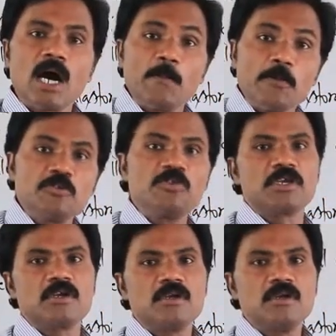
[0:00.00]

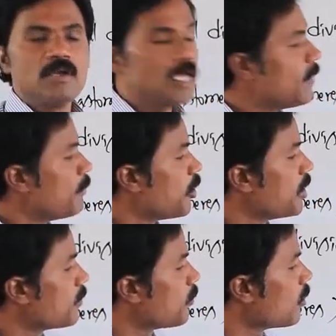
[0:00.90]
Opposite
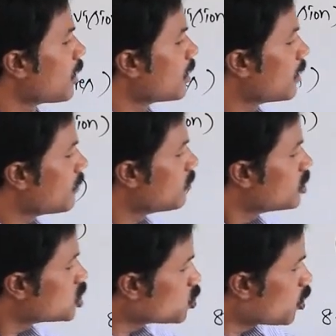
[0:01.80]
embryonic pole and all.
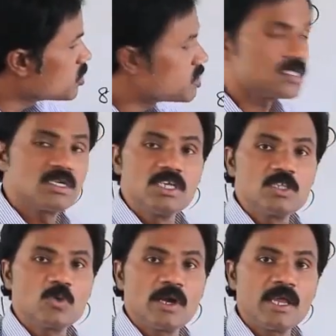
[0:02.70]
Towards
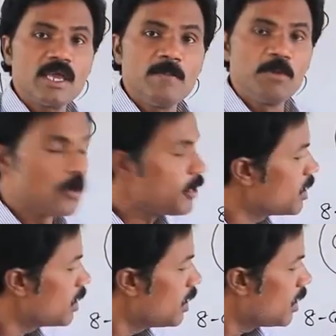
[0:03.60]
this one,
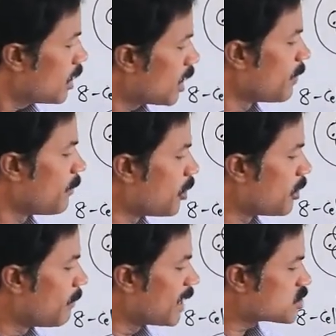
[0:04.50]
embryonic, up
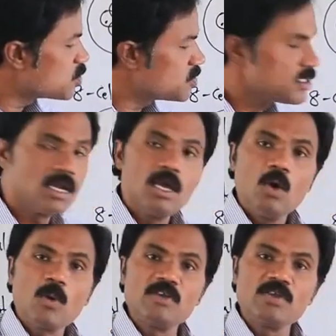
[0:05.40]
embryonic, blastocele.
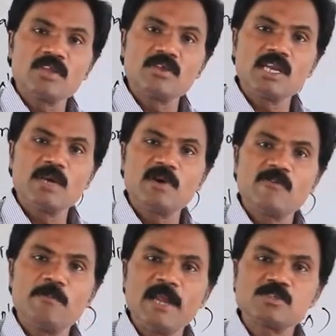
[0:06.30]
What is the other name
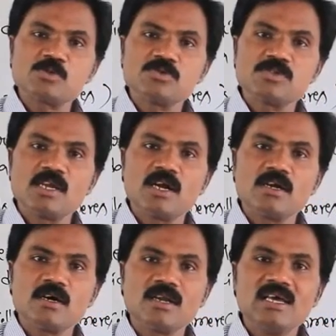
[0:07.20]
of blastocele
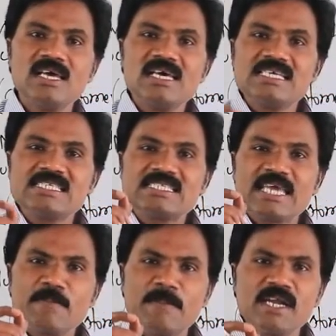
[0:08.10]
and all?
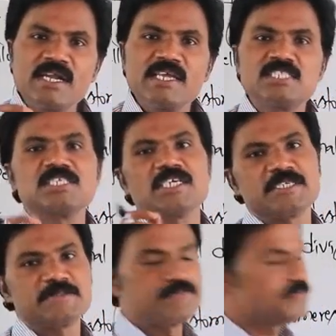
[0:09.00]
Segmentation.